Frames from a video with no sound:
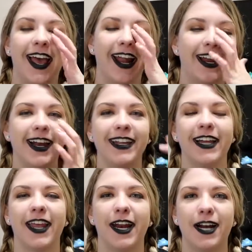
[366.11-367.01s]
And I got
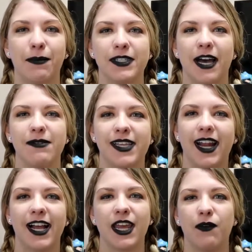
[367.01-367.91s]
yelled at a couple times to
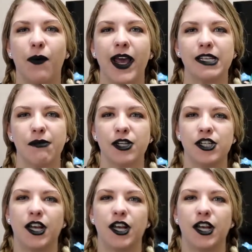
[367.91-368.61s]
not give away as much.